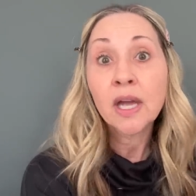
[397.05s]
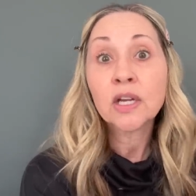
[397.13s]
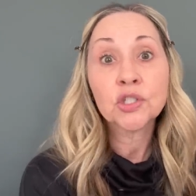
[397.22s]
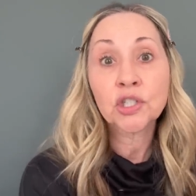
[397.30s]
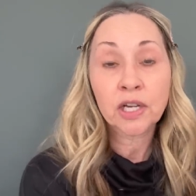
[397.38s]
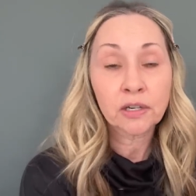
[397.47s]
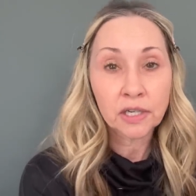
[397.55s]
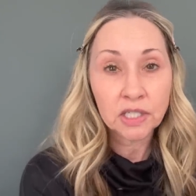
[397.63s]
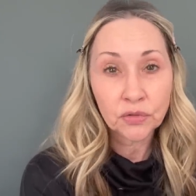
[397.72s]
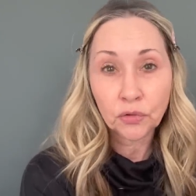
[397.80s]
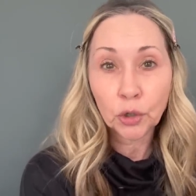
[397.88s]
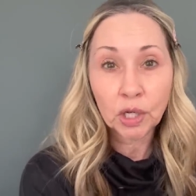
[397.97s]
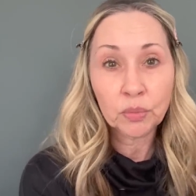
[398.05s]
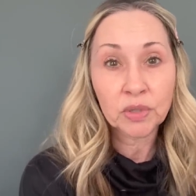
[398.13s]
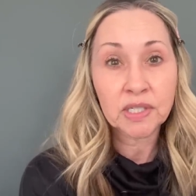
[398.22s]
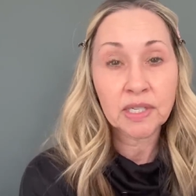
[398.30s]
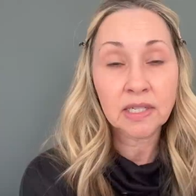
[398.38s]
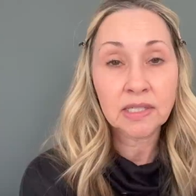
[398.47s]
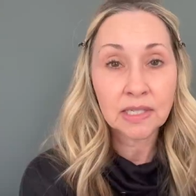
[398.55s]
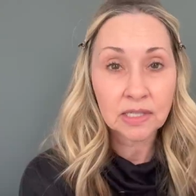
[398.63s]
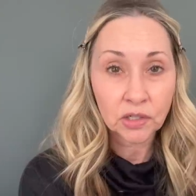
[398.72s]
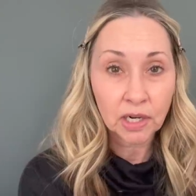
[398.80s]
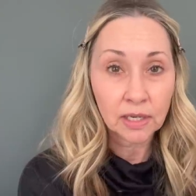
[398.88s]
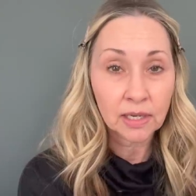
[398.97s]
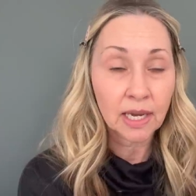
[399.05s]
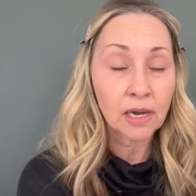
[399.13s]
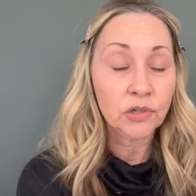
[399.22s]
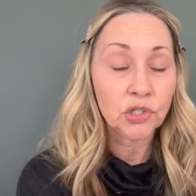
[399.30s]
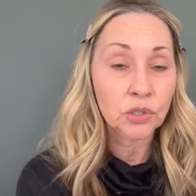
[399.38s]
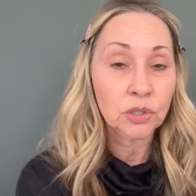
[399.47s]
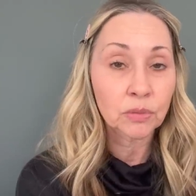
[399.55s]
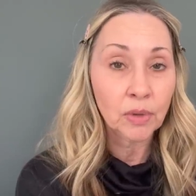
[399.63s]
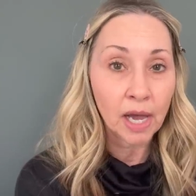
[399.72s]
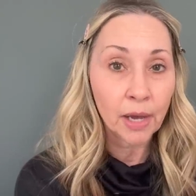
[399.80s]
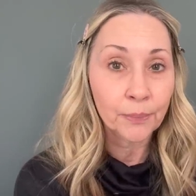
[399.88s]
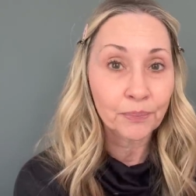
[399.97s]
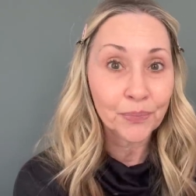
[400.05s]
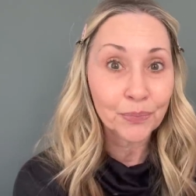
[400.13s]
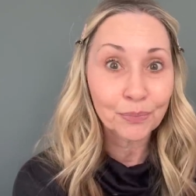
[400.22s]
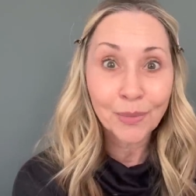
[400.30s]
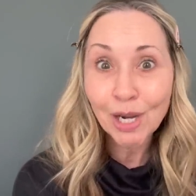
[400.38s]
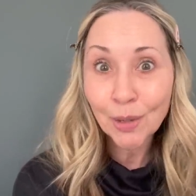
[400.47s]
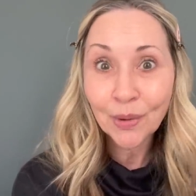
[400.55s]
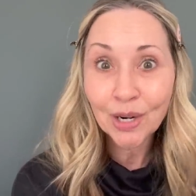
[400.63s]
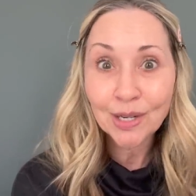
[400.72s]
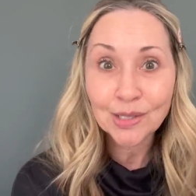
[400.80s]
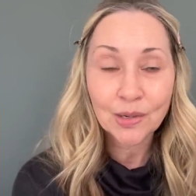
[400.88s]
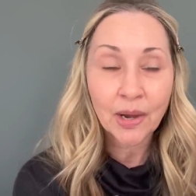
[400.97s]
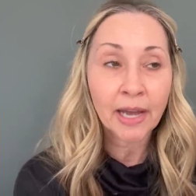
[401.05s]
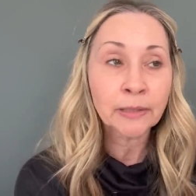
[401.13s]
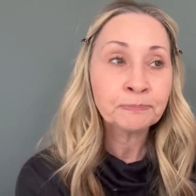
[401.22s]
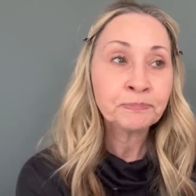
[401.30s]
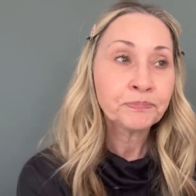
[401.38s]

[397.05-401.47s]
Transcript: generous 40% discount to um, makeup artists, okay?